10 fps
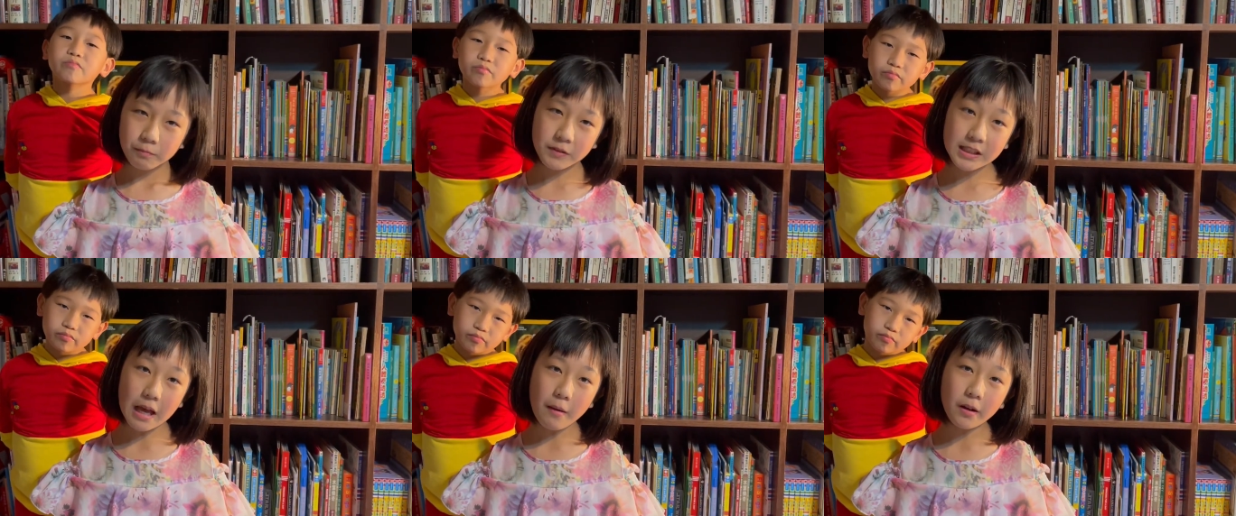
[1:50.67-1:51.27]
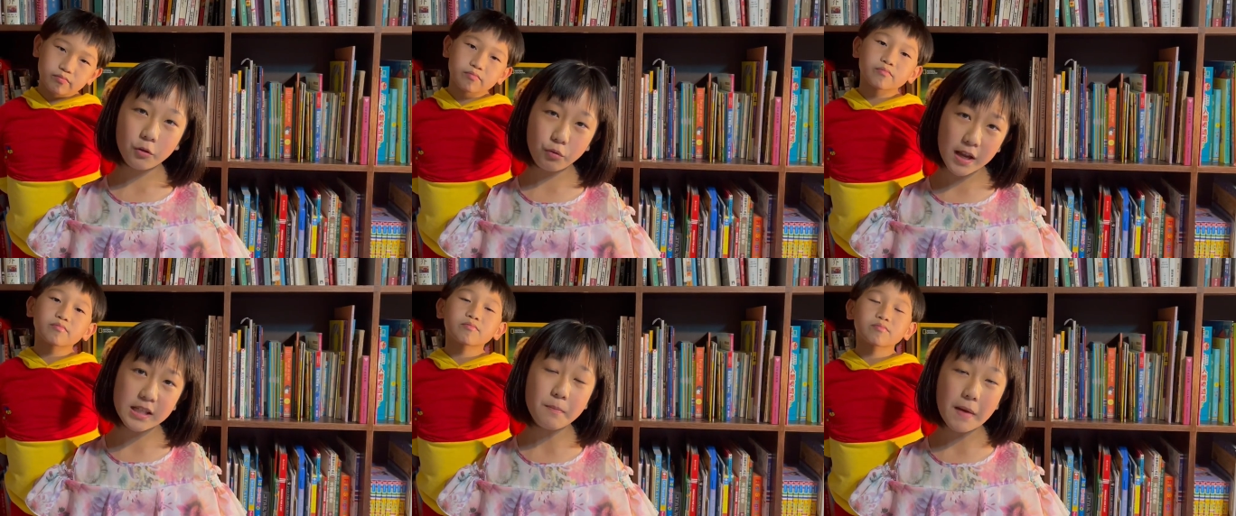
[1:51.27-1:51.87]
Speaker 1: some
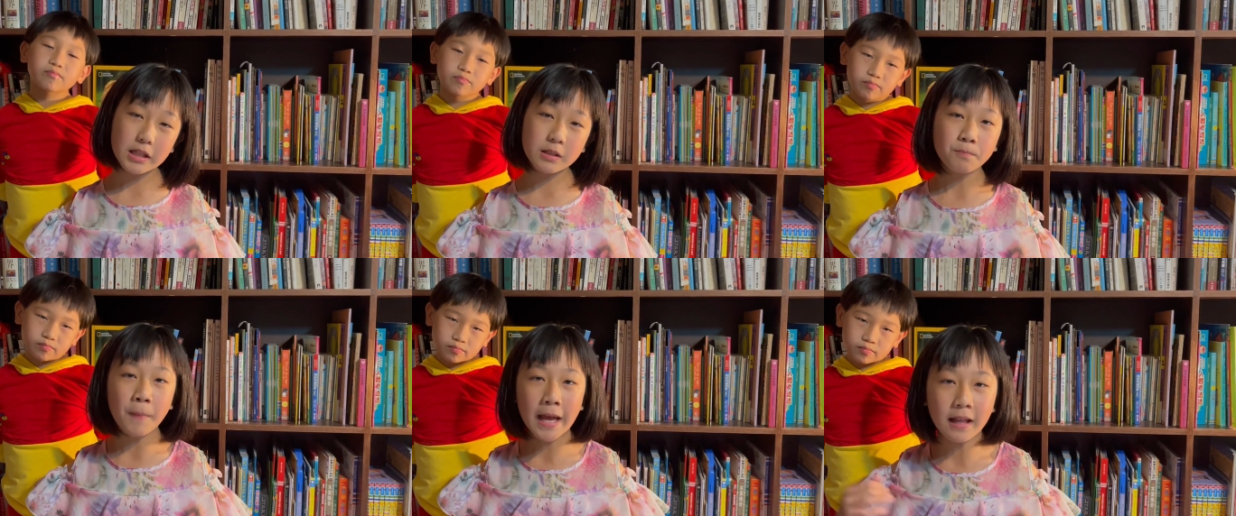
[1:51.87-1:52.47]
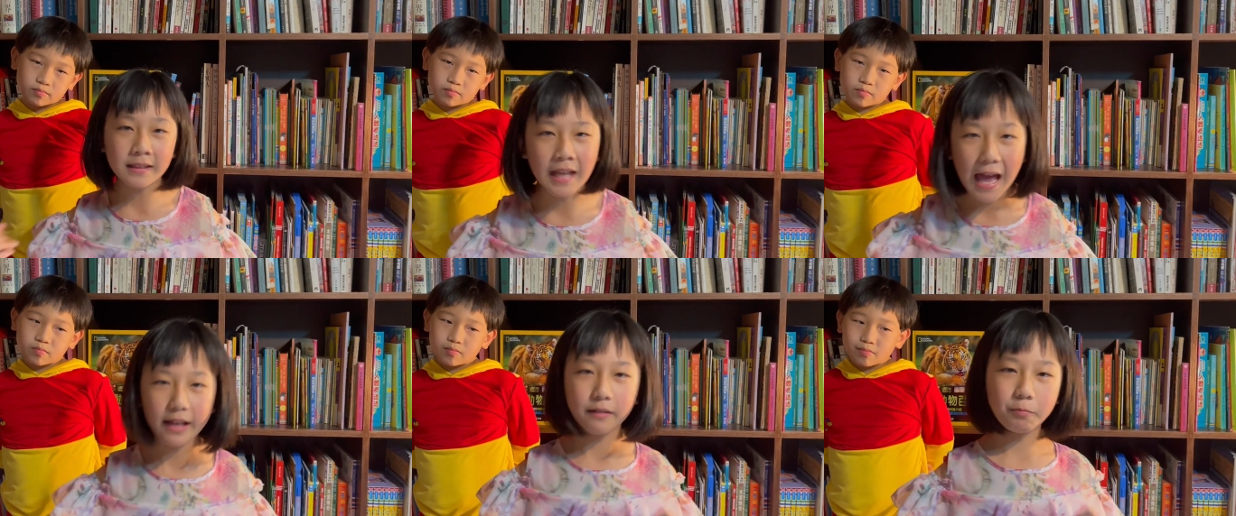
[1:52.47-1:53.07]
aggressive males might
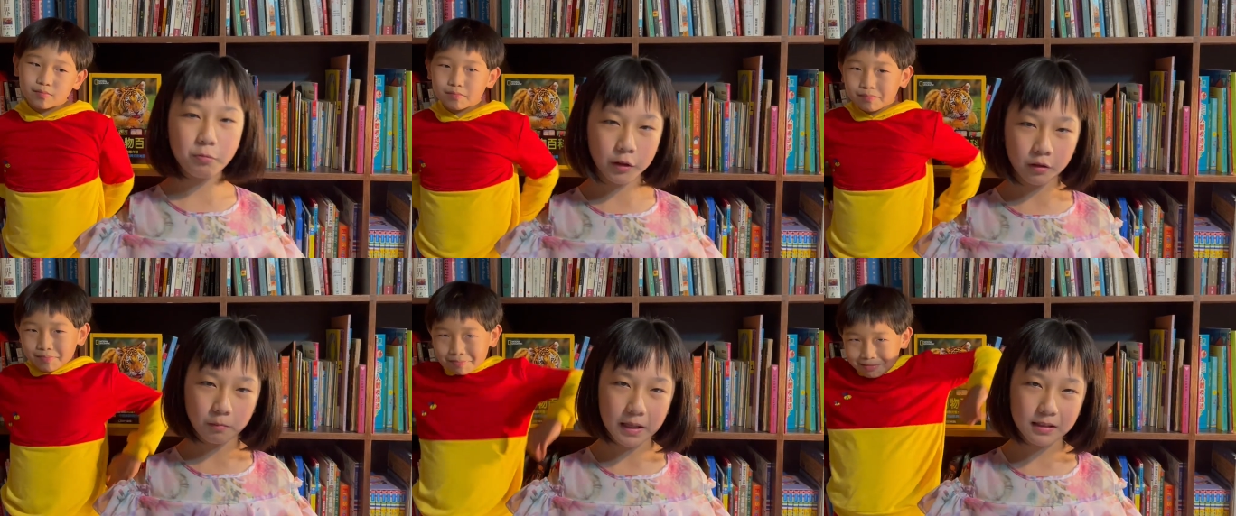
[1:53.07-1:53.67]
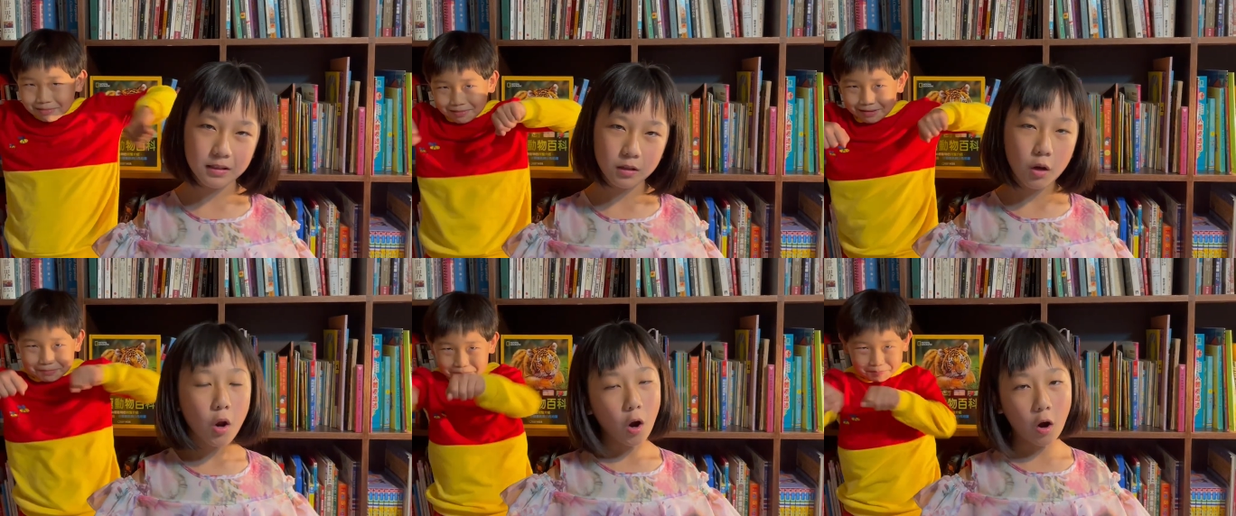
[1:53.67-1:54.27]
attack humans
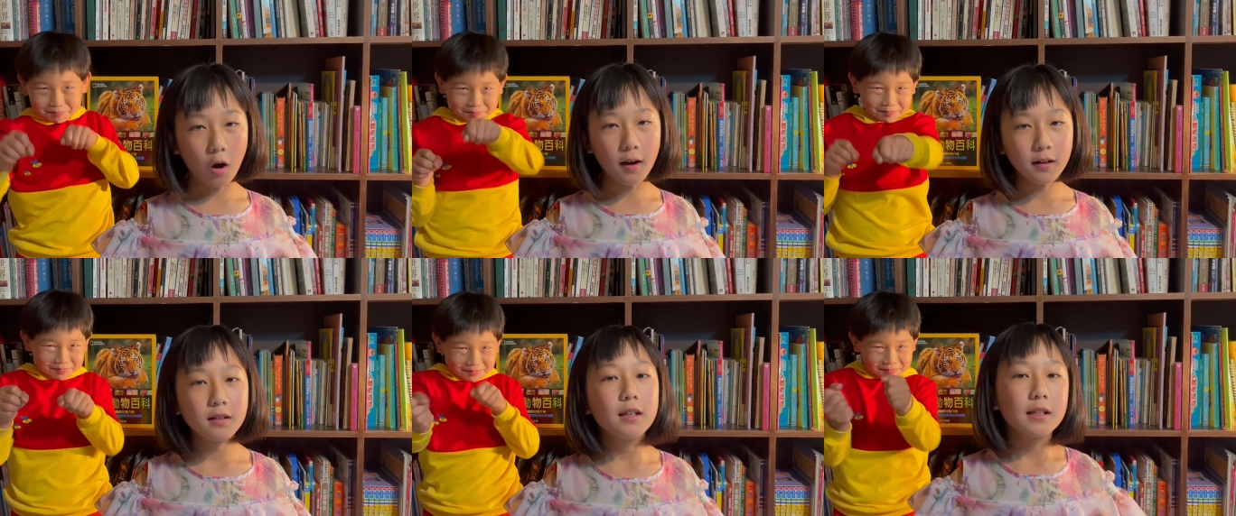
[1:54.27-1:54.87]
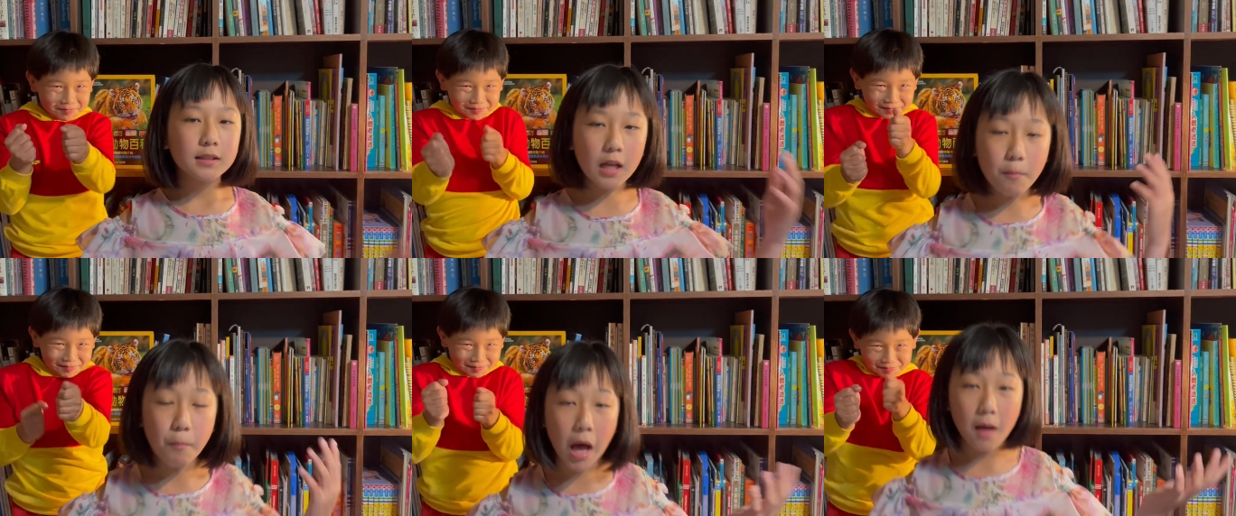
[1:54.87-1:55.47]
or some
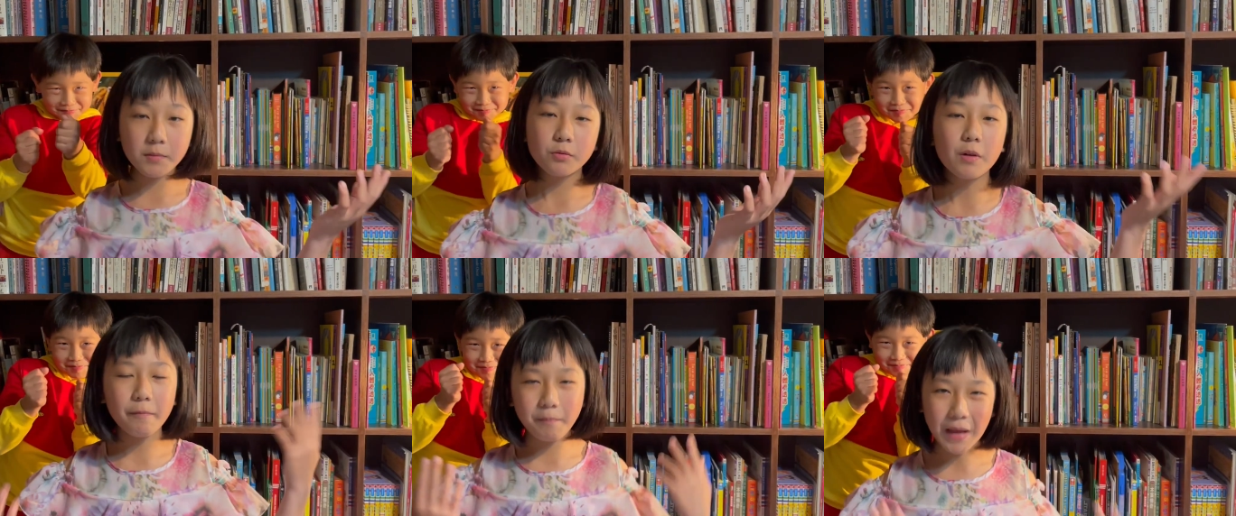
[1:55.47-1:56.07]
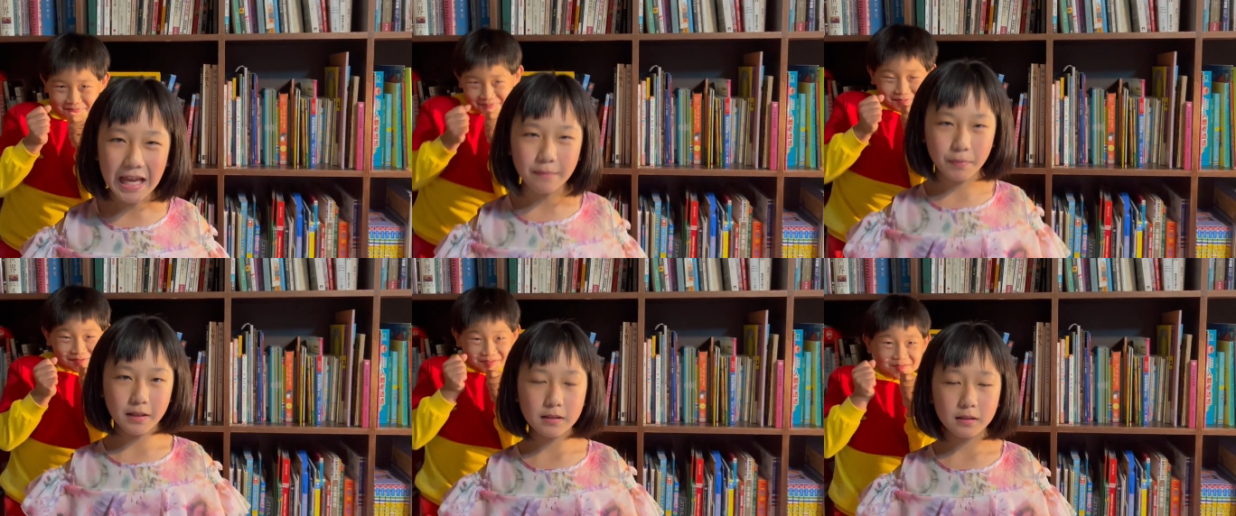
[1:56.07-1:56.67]
moms with babies.